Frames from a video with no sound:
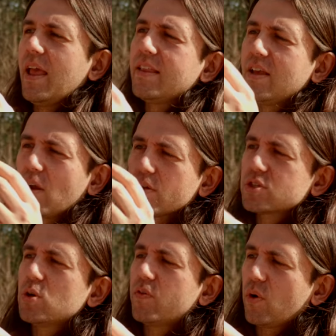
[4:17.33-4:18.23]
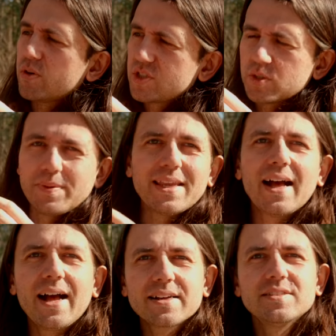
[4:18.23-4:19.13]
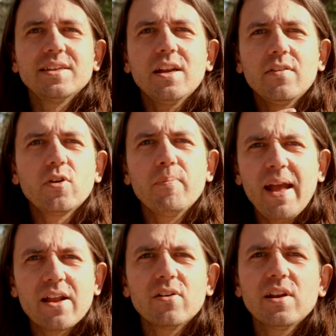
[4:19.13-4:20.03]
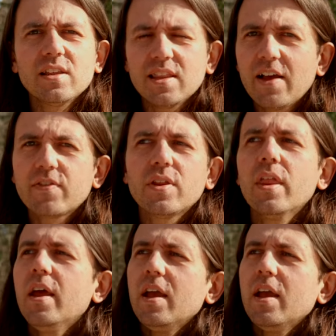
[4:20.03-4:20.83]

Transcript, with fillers: And then also, of course, just be cognizant of your battery level